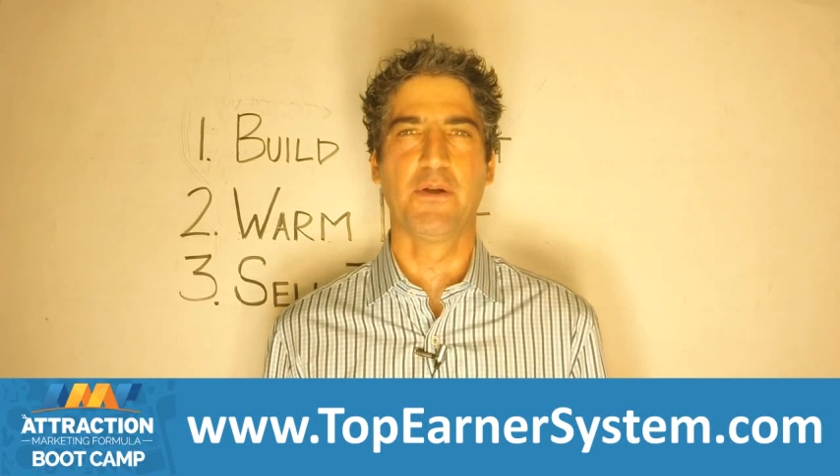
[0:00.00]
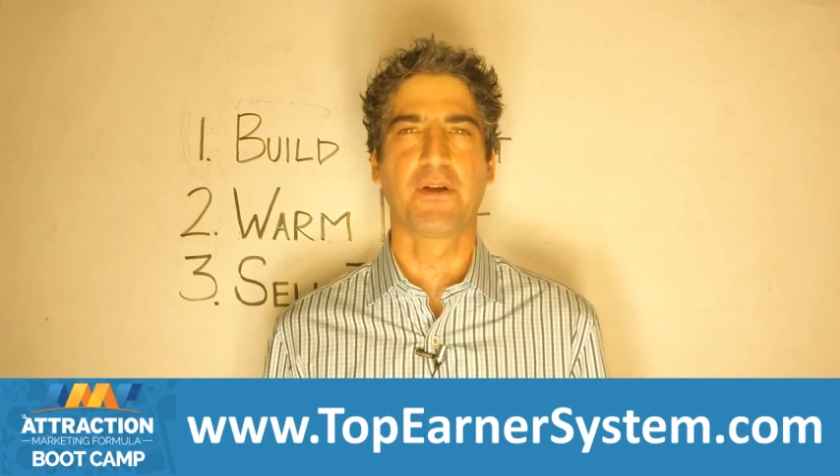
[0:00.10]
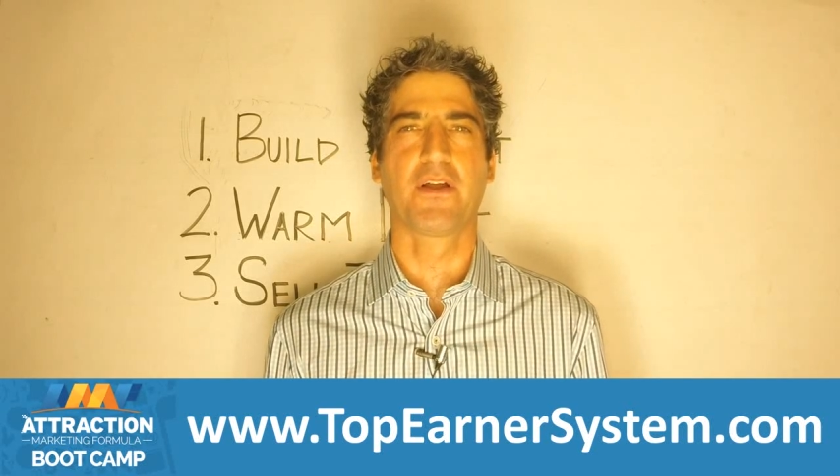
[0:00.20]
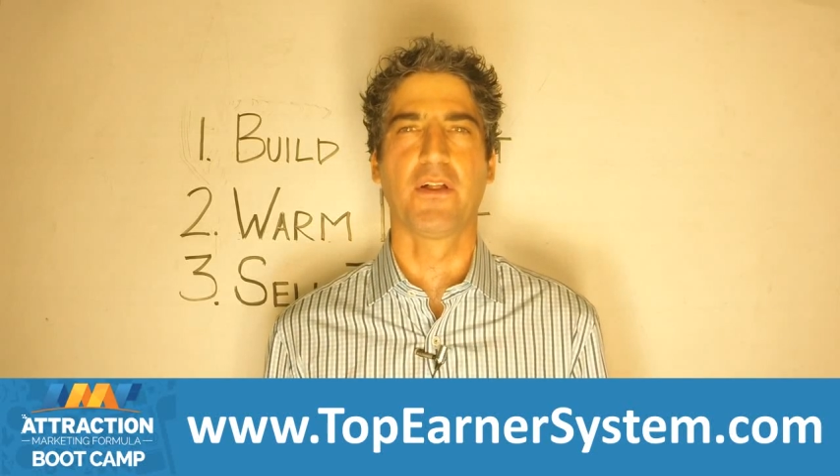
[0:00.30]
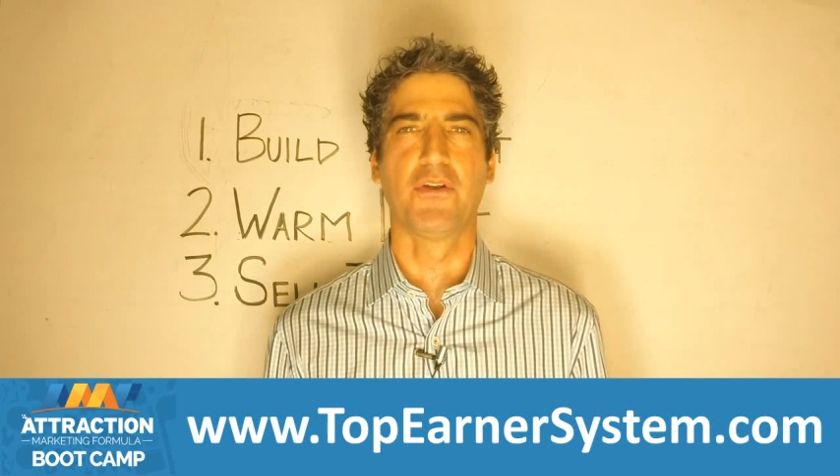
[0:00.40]

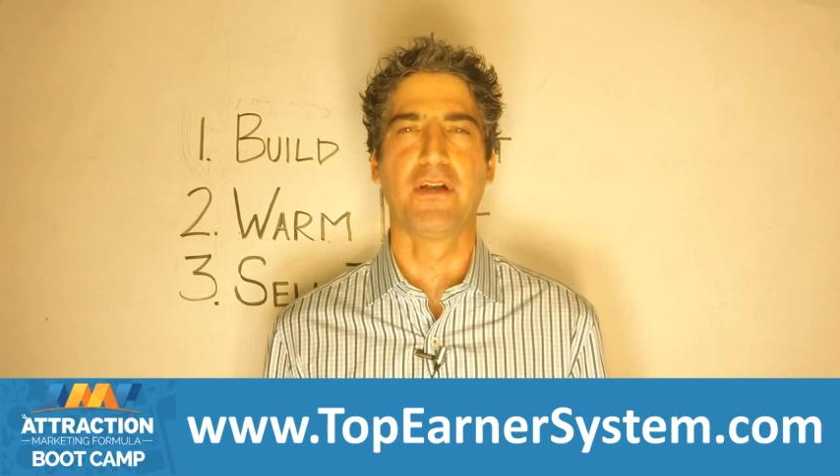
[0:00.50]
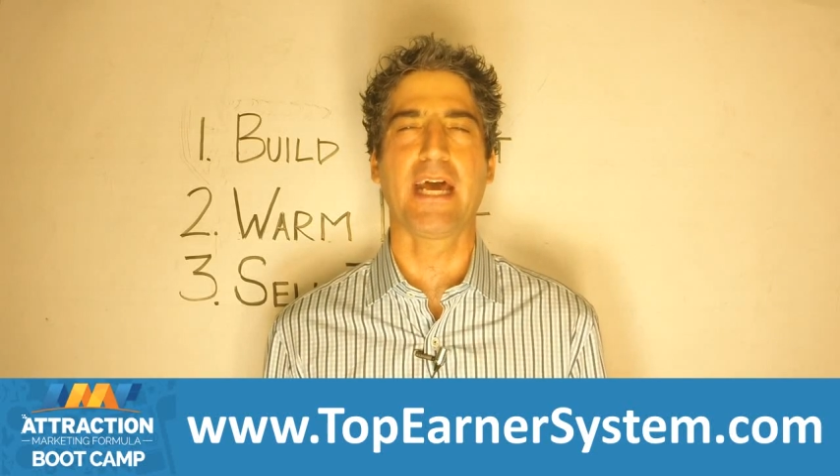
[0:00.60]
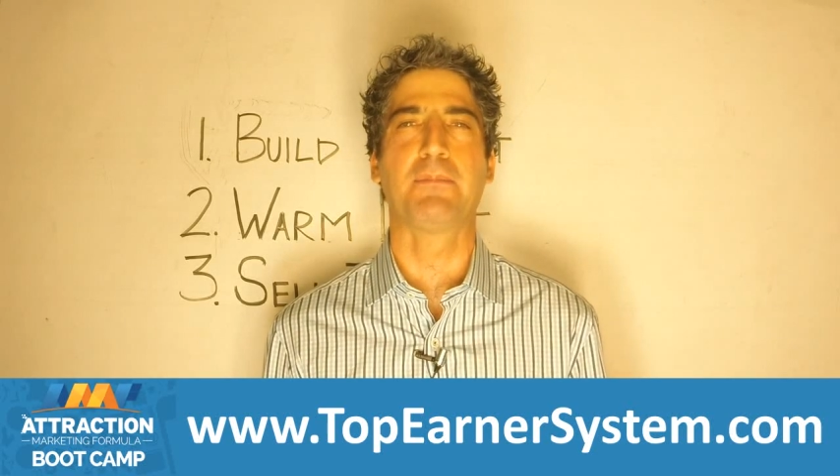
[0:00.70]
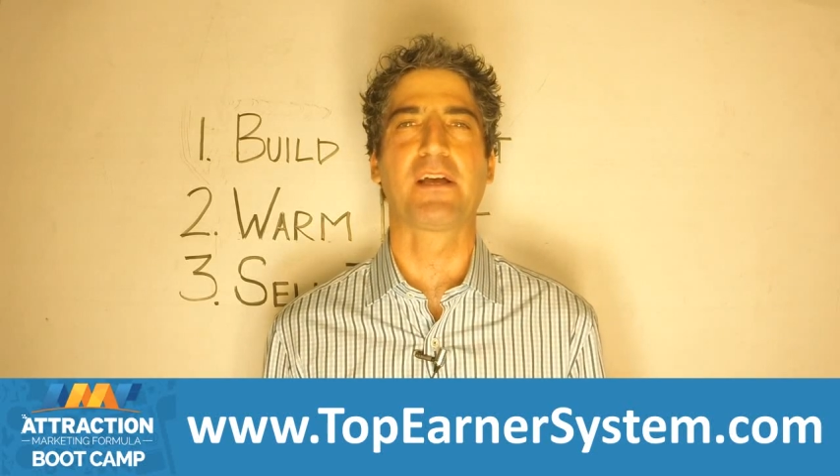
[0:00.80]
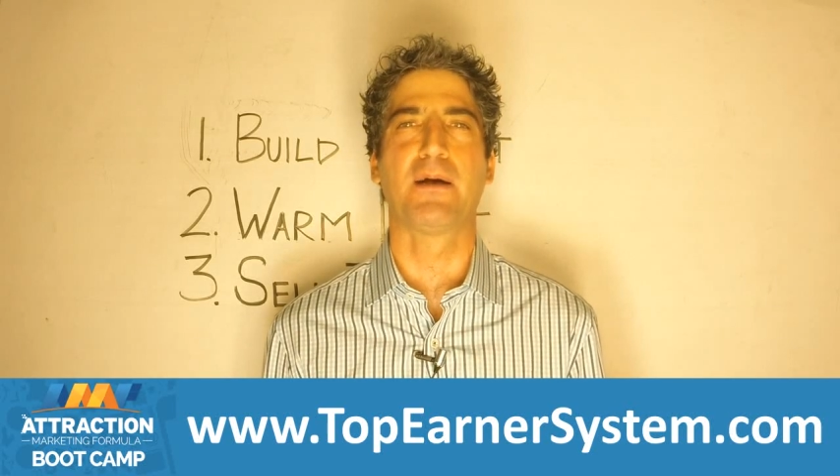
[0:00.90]
You're going to learn
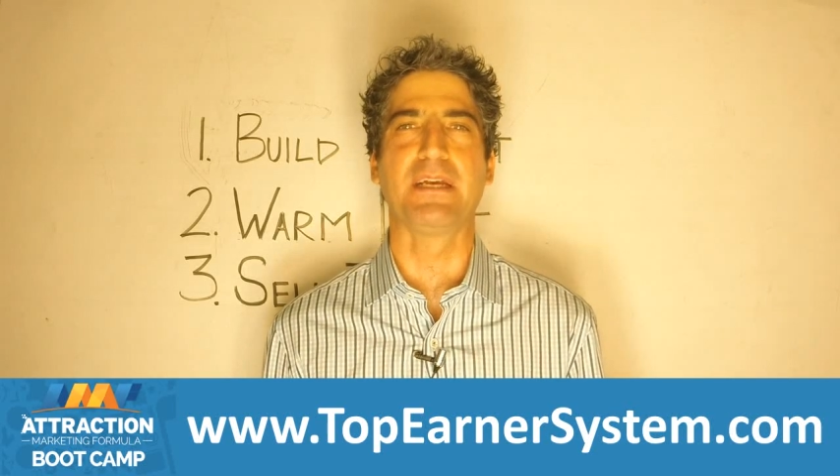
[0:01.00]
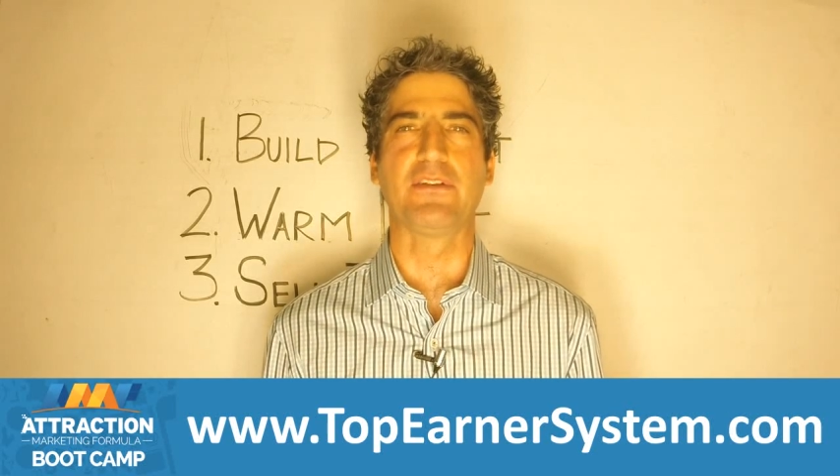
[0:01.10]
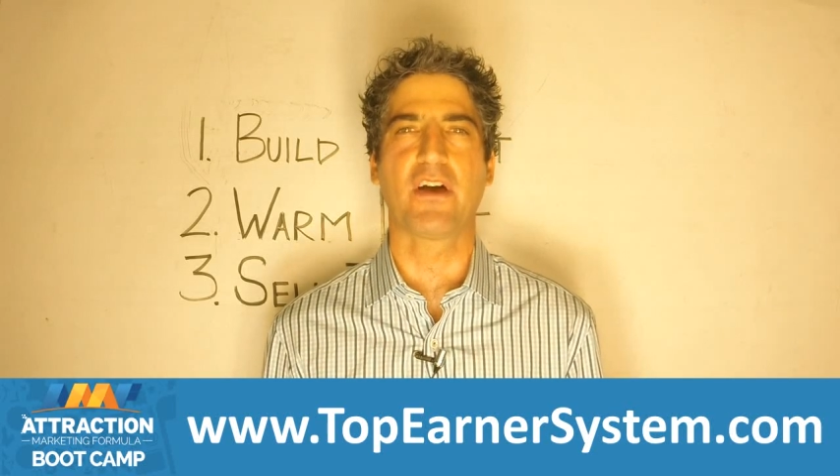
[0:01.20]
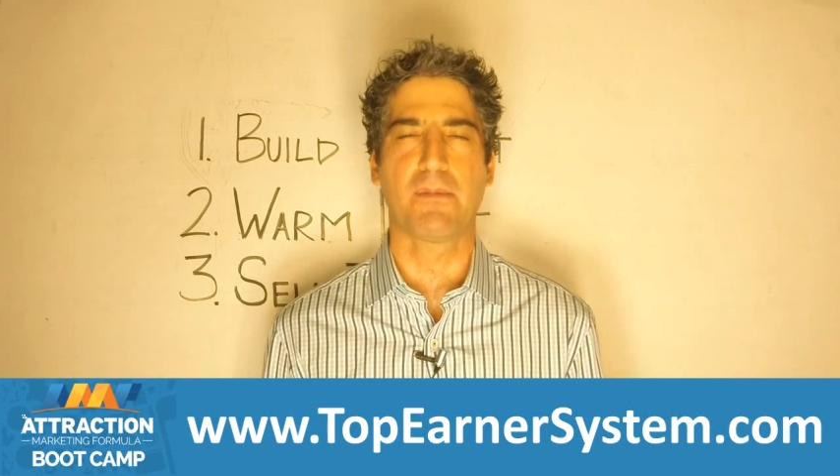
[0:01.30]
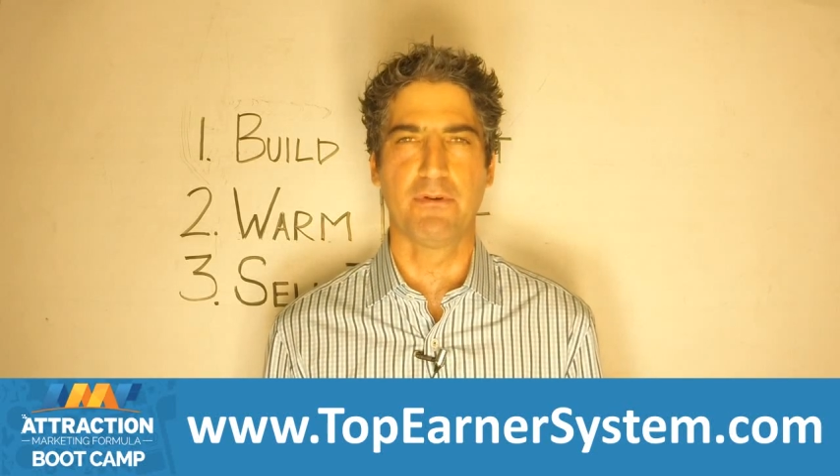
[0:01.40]
how to become a
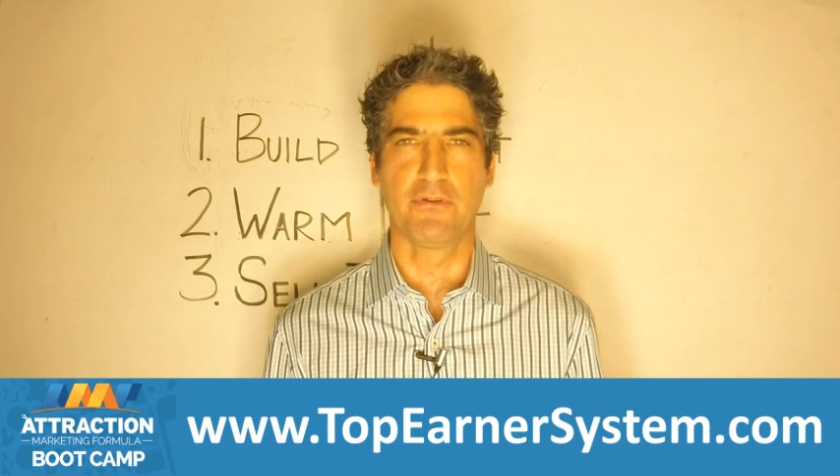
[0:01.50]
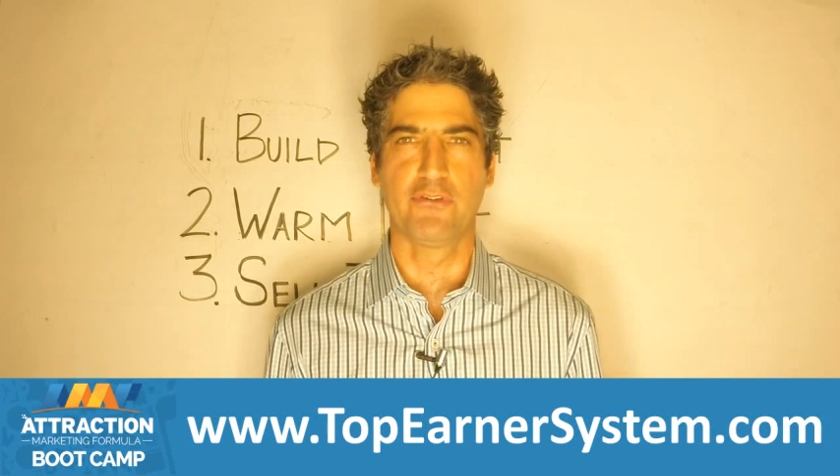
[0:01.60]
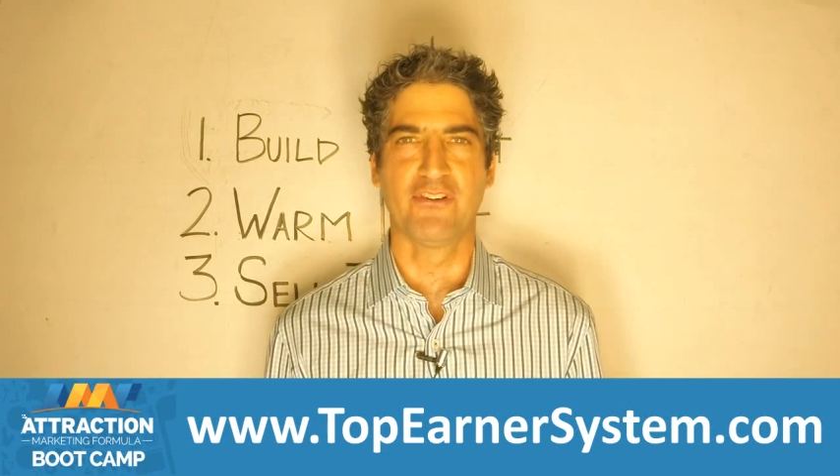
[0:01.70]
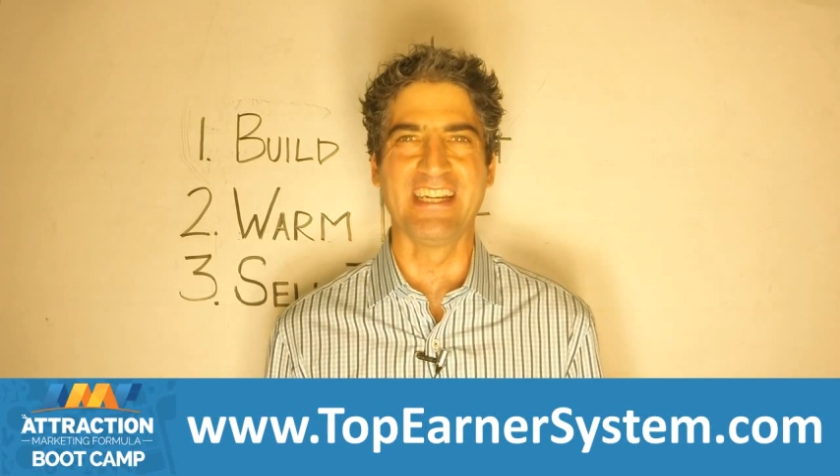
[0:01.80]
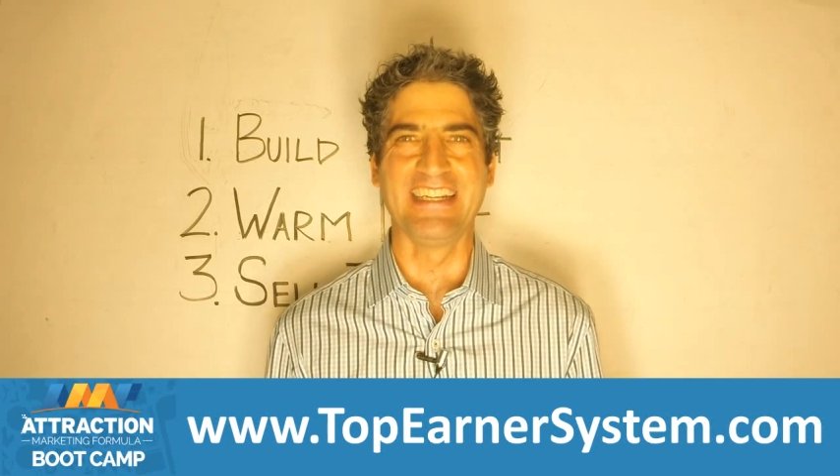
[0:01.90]
top
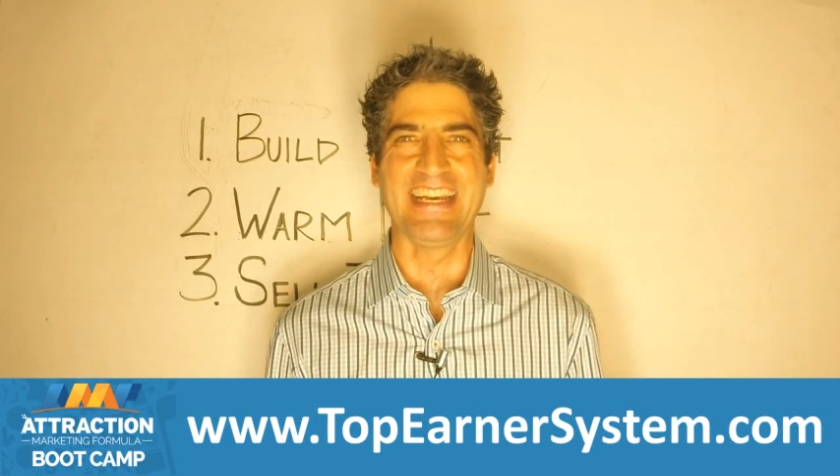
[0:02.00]
producer in